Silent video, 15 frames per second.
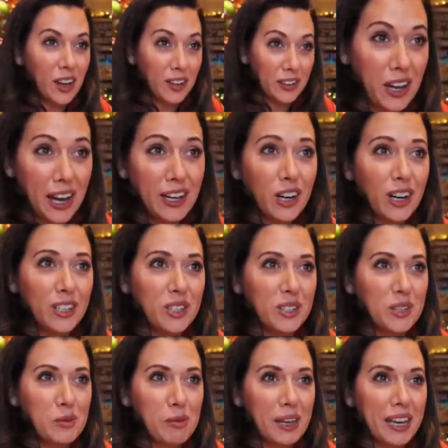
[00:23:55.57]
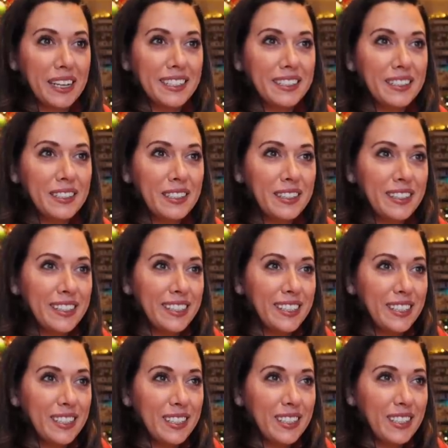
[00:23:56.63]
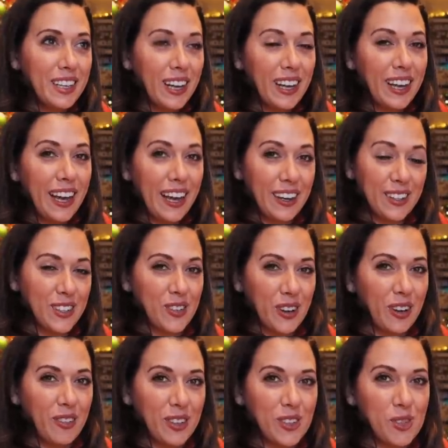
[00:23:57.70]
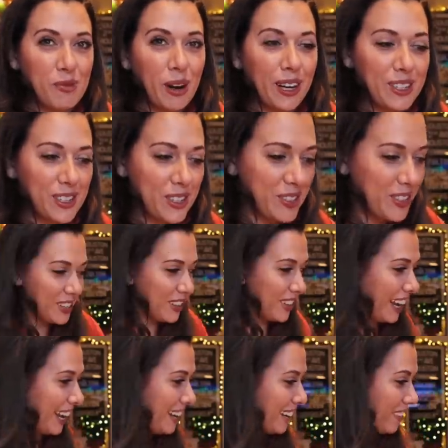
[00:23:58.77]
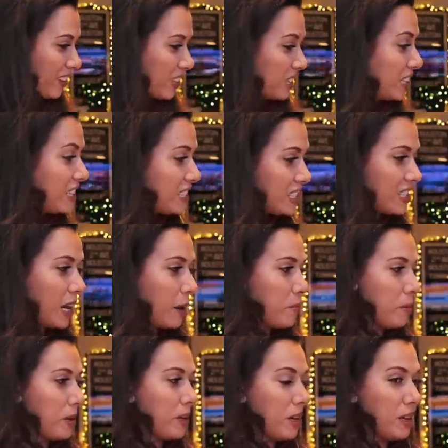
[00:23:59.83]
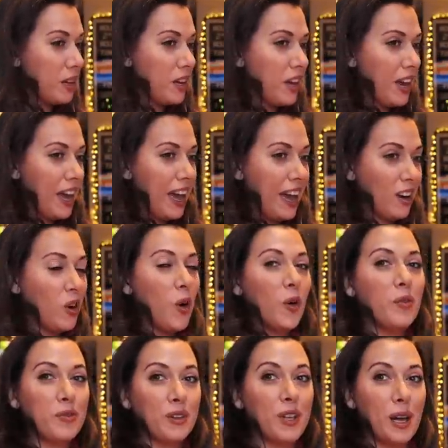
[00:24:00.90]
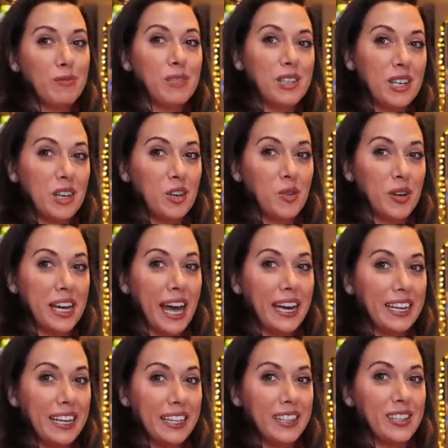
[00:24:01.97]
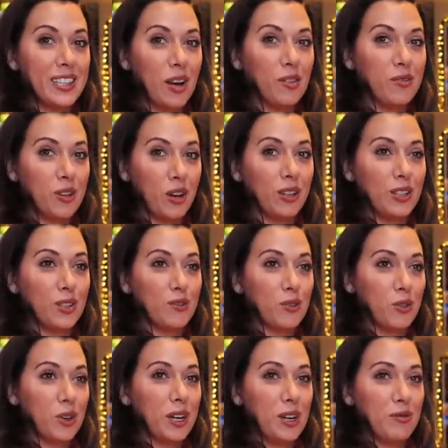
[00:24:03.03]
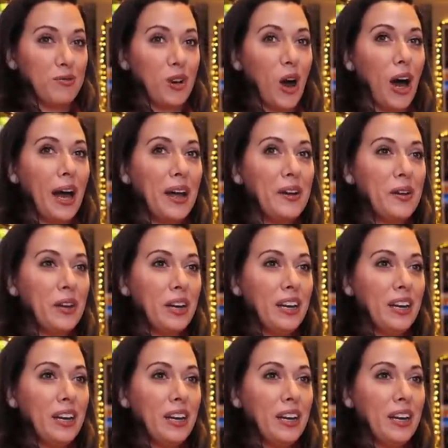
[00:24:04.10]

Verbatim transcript: kind of hard to explain. And also I want to surprise you. Okay, I'm gonna clean this up and hopefully I'm seeing you again in this outfit on this floor. If not,